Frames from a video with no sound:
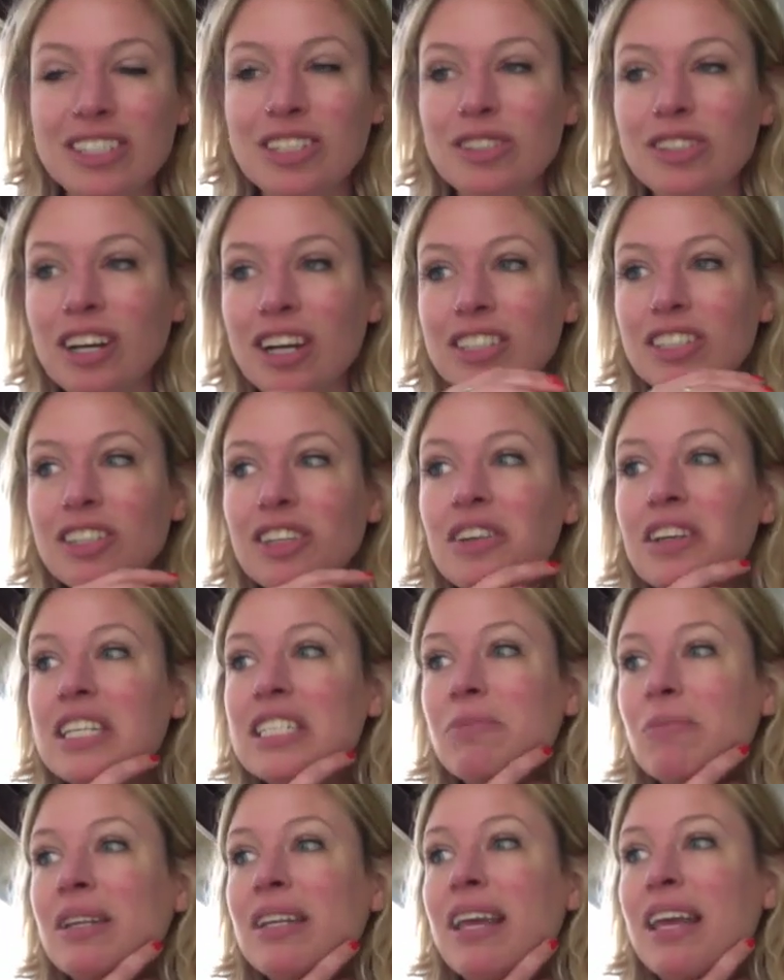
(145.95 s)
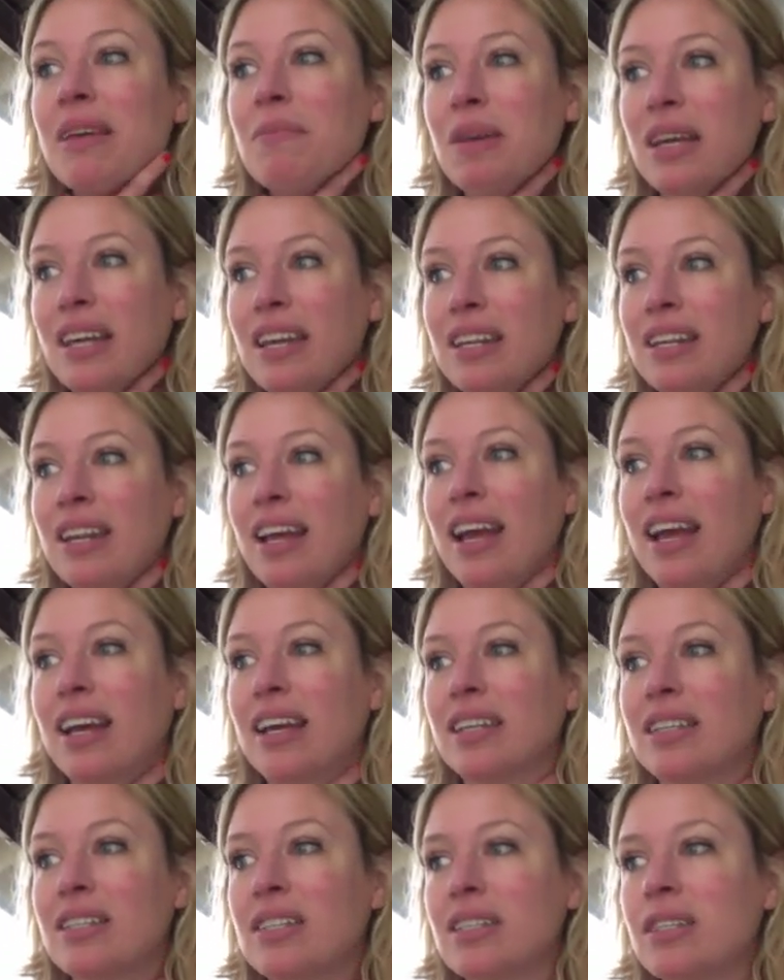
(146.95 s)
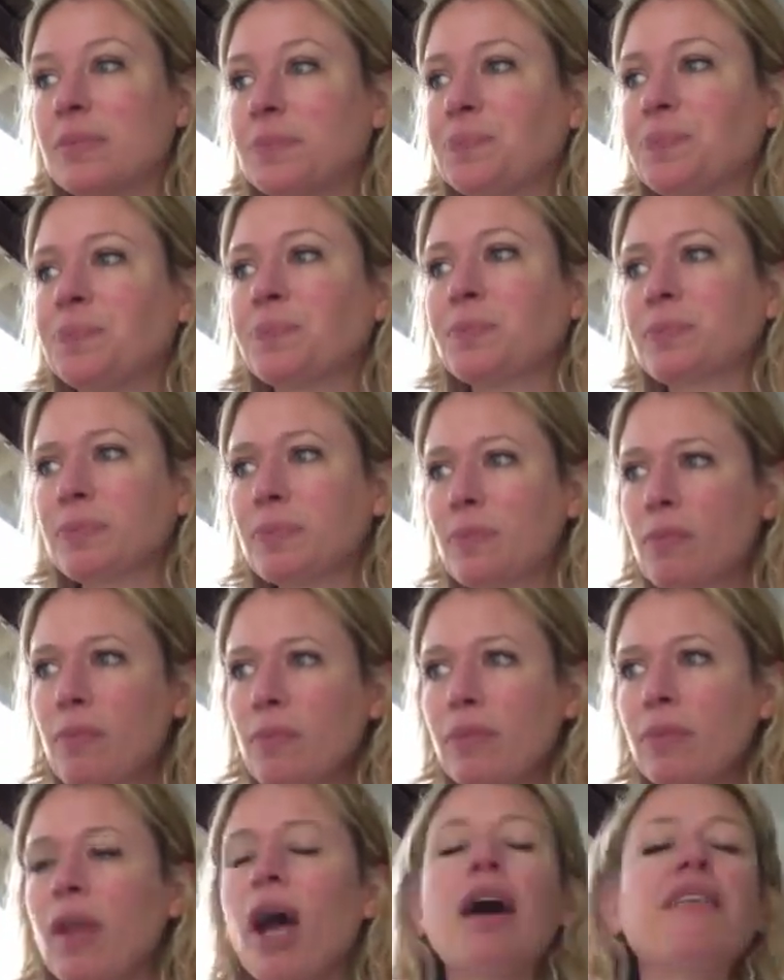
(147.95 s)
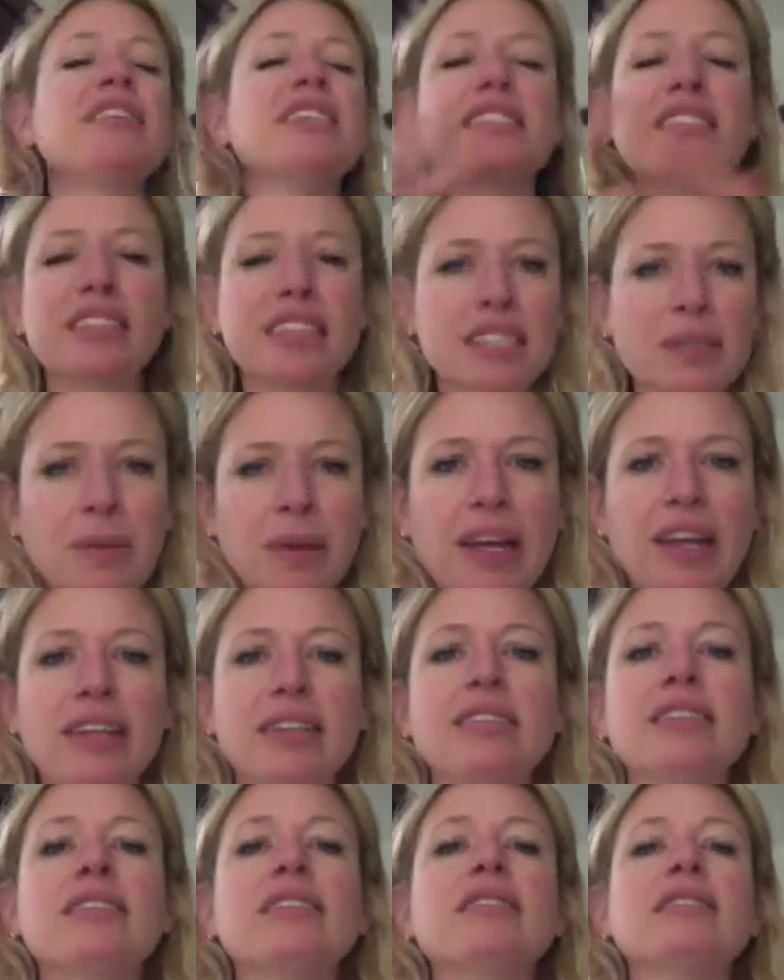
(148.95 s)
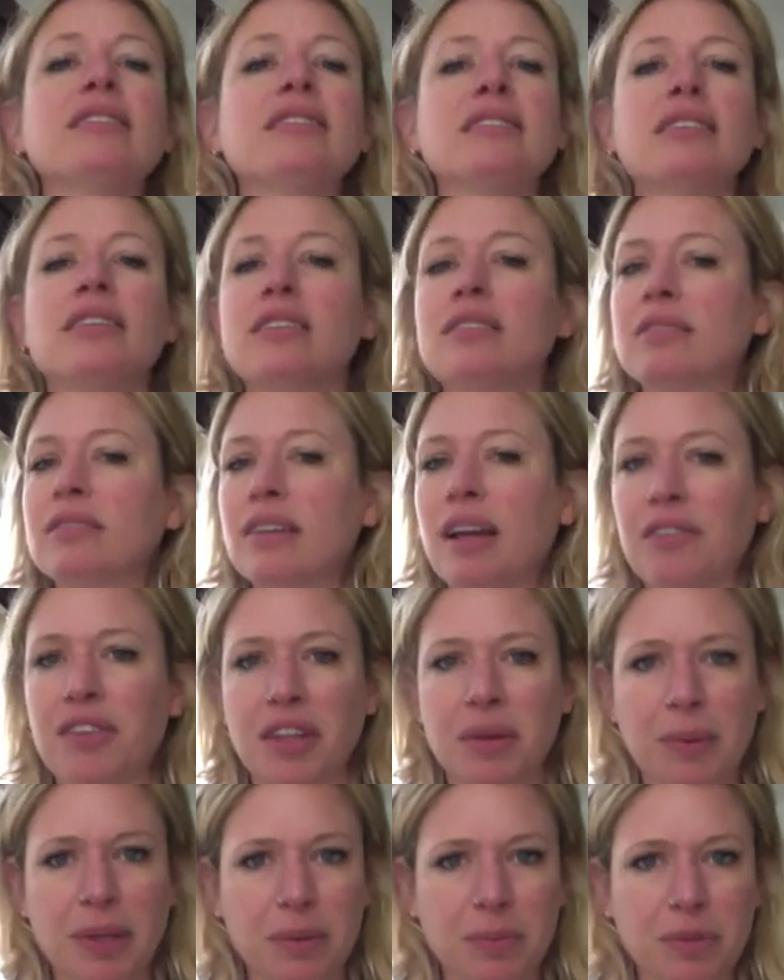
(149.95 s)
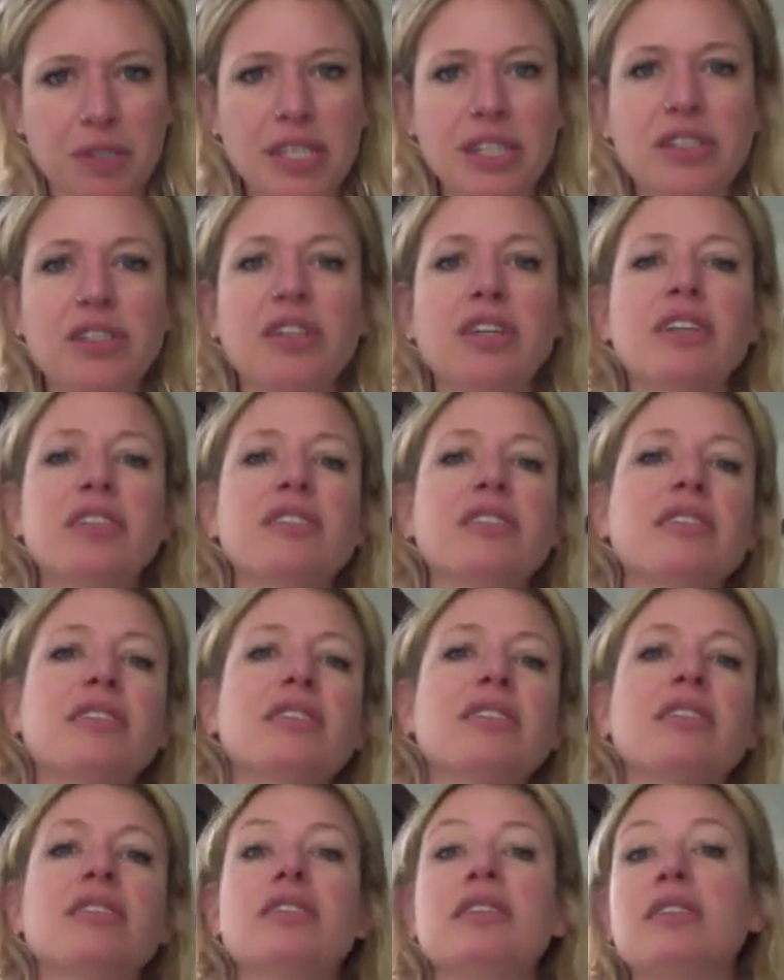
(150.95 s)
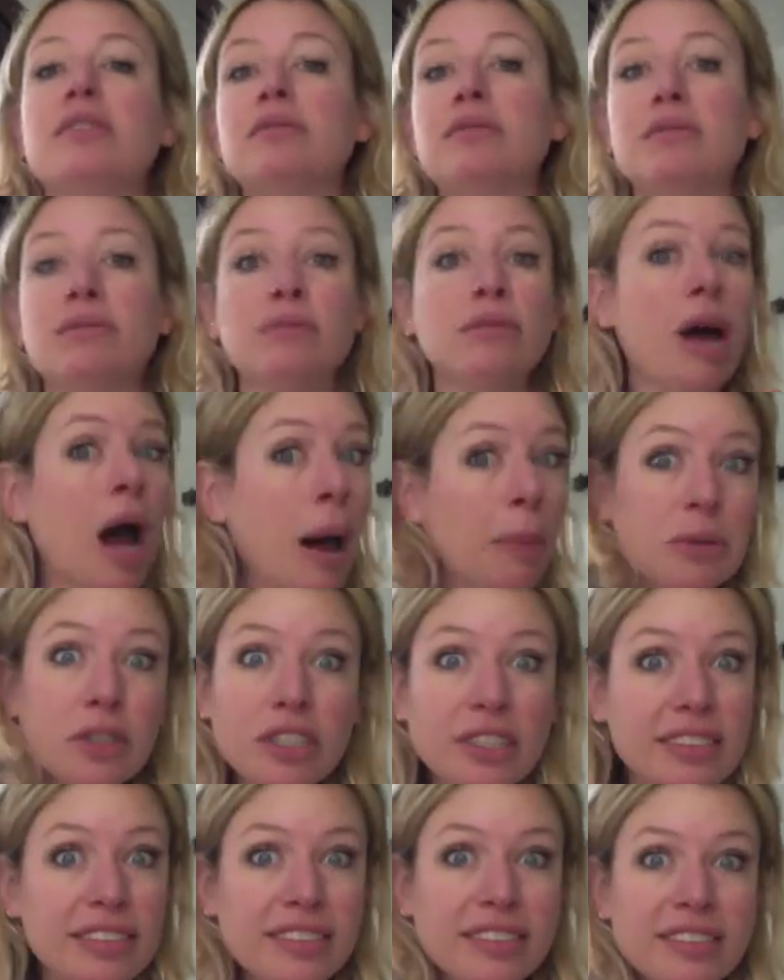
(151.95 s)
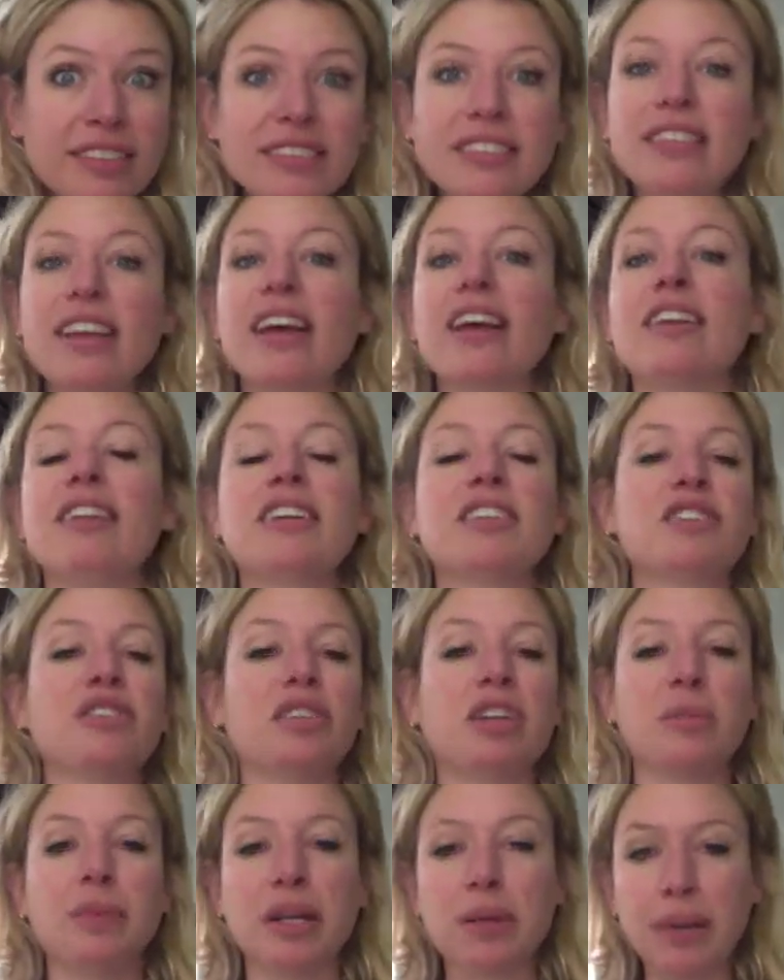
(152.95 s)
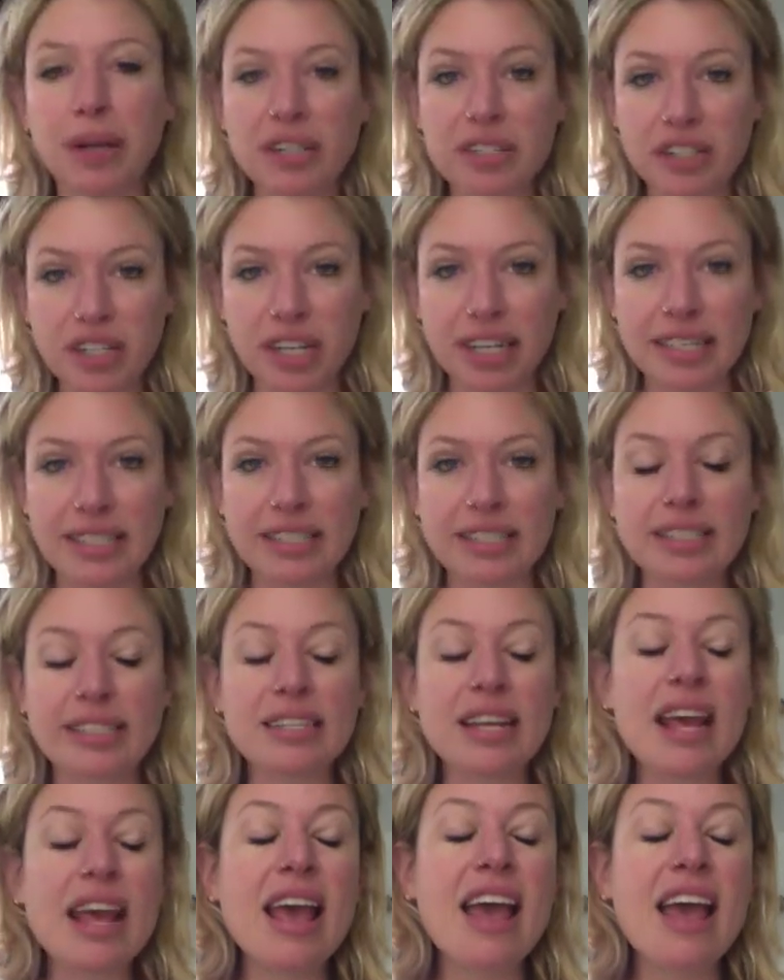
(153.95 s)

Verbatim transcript: So Dr. Kreisman came in and obviously explained everything about the procedures, the options, answered all my questions.